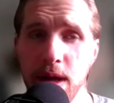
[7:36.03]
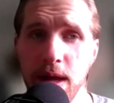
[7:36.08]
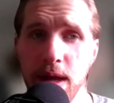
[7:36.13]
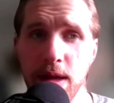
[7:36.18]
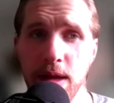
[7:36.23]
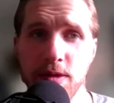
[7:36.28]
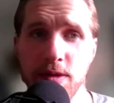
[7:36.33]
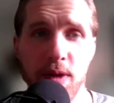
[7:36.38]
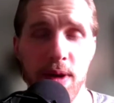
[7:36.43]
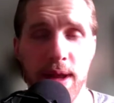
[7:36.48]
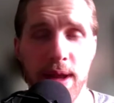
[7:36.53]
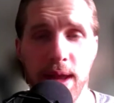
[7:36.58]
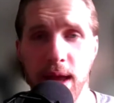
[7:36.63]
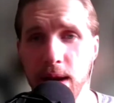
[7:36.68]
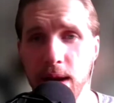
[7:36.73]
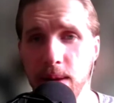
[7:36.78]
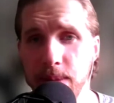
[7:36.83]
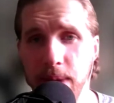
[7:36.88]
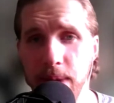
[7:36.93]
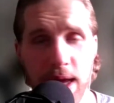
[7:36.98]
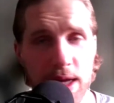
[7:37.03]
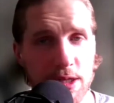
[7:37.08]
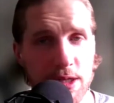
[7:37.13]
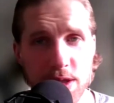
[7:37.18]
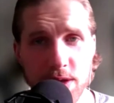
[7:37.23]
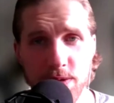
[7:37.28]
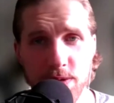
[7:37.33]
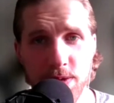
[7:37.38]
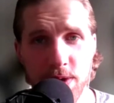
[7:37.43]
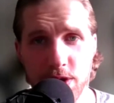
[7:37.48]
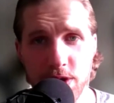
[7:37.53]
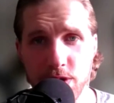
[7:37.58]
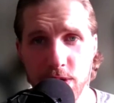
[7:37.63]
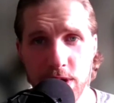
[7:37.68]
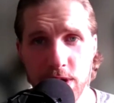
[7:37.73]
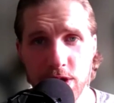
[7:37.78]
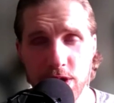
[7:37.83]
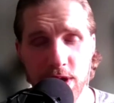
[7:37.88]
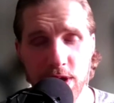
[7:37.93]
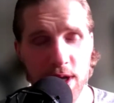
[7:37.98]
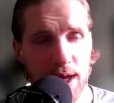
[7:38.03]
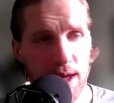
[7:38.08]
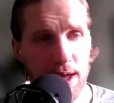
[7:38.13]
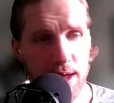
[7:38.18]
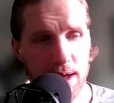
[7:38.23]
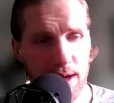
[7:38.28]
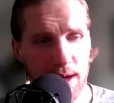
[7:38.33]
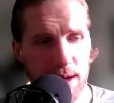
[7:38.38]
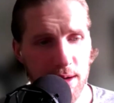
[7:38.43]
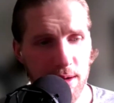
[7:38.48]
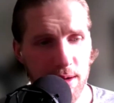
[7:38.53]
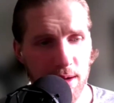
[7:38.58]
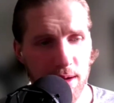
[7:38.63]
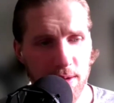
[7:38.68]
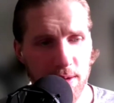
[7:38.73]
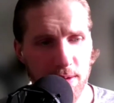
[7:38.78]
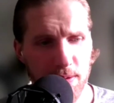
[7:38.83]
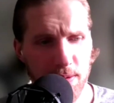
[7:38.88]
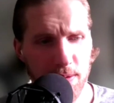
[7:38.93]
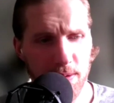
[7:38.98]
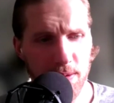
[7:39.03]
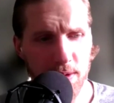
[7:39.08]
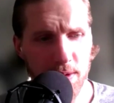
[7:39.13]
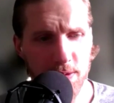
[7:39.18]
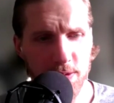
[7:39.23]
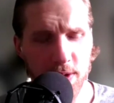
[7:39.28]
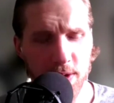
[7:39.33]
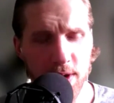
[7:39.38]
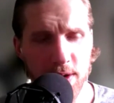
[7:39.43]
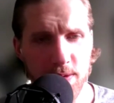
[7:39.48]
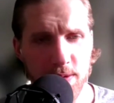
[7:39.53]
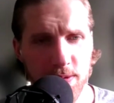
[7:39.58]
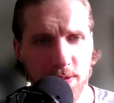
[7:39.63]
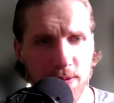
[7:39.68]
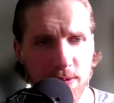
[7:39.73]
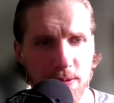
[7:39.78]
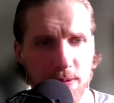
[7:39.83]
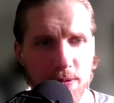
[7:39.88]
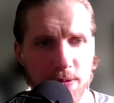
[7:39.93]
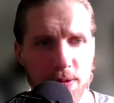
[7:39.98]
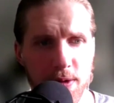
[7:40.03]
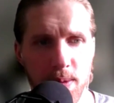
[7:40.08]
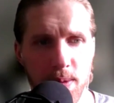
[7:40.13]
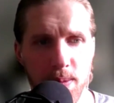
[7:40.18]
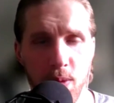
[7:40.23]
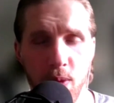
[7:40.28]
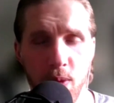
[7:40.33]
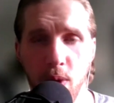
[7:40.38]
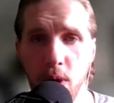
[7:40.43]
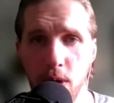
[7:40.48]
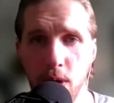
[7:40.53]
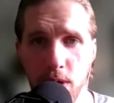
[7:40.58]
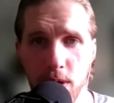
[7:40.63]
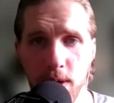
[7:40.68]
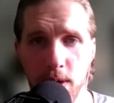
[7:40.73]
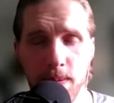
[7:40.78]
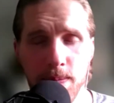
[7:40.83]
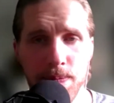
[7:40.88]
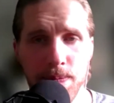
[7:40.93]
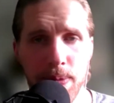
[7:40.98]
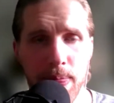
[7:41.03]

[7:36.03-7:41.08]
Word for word: And so I can't imagine the frustration. I had a, uh, a, a friend from work.